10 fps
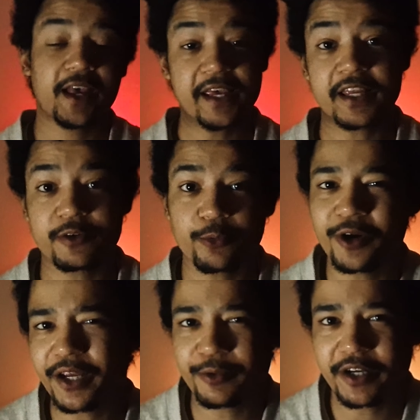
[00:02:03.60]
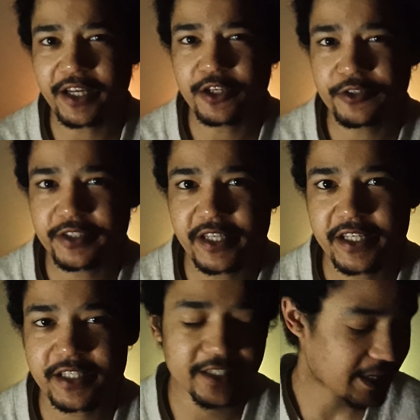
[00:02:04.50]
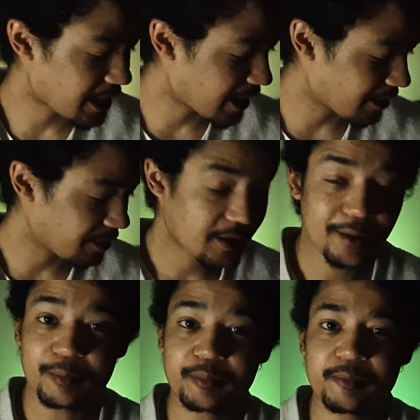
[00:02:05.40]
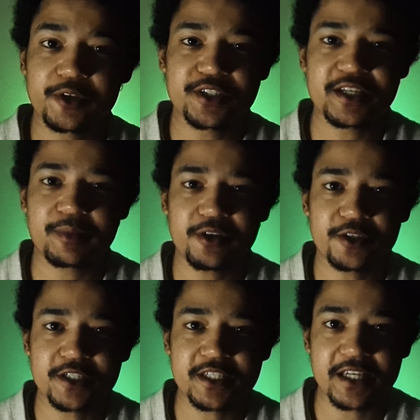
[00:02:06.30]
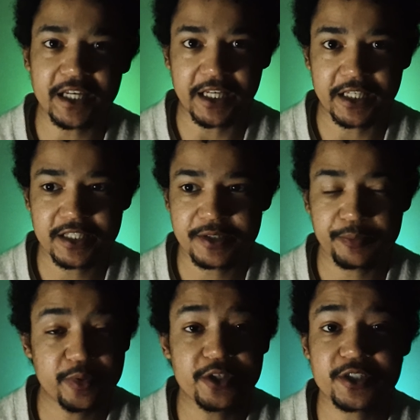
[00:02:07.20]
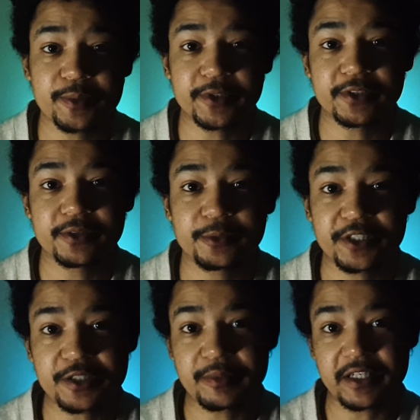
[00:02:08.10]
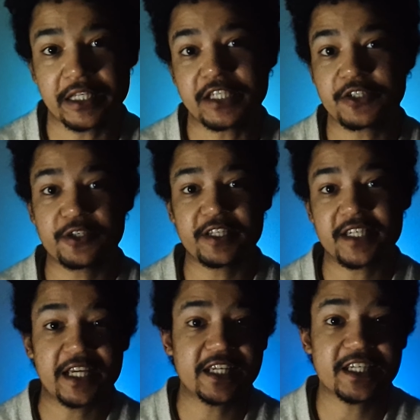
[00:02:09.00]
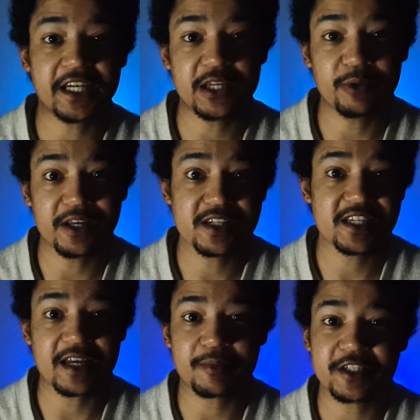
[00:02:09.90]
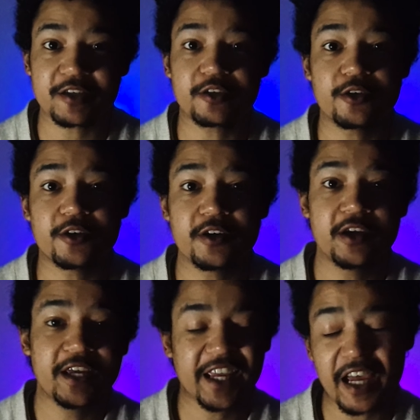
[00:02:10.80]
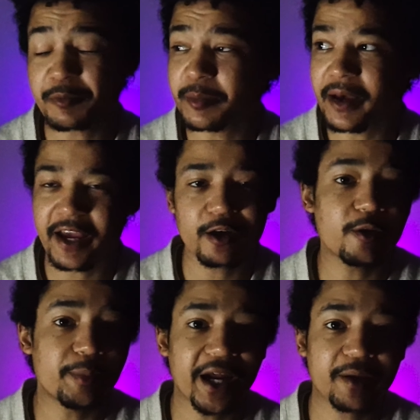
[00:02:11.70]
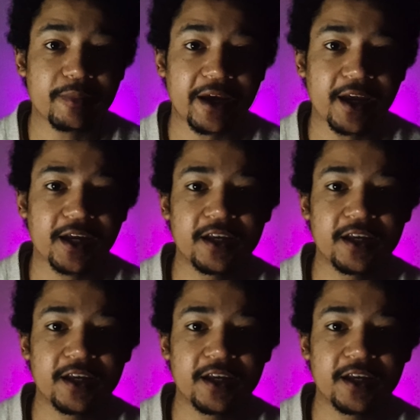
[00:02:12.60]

And why would I use this? Mostly because it's portable, which means you can take it anywhere, slap it in your camera bag or backpack.